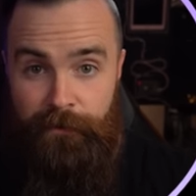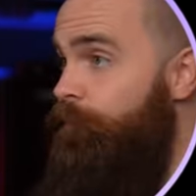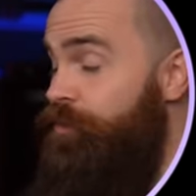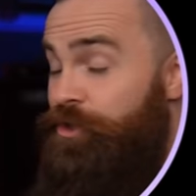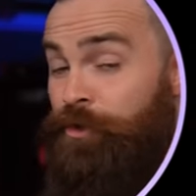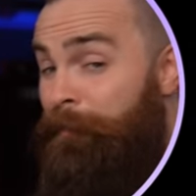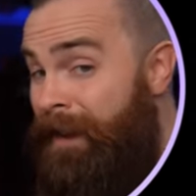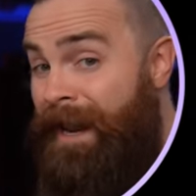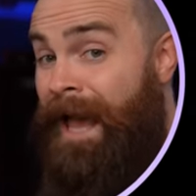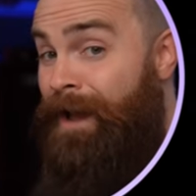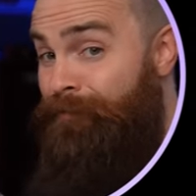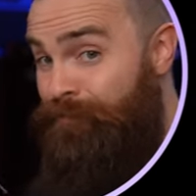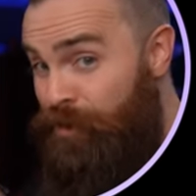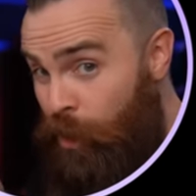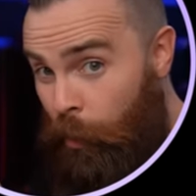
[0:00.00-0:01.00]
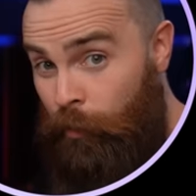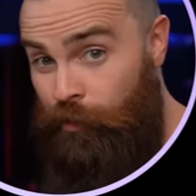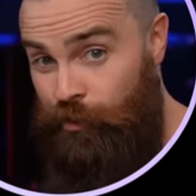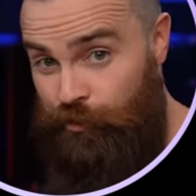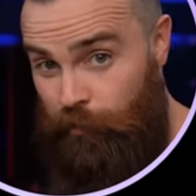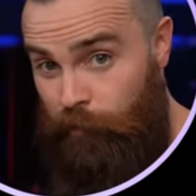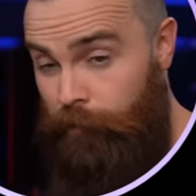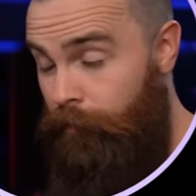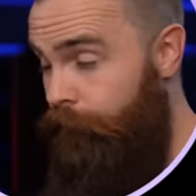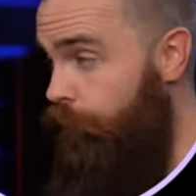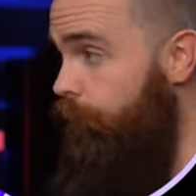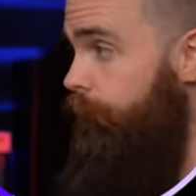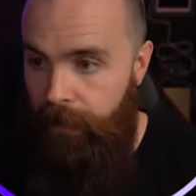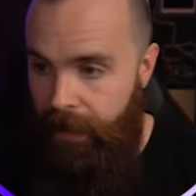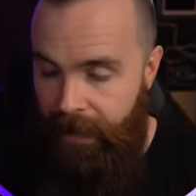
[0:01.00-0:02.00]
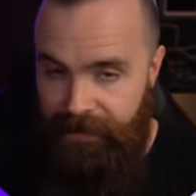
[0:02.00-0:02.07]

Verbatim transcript: which you may have no control over,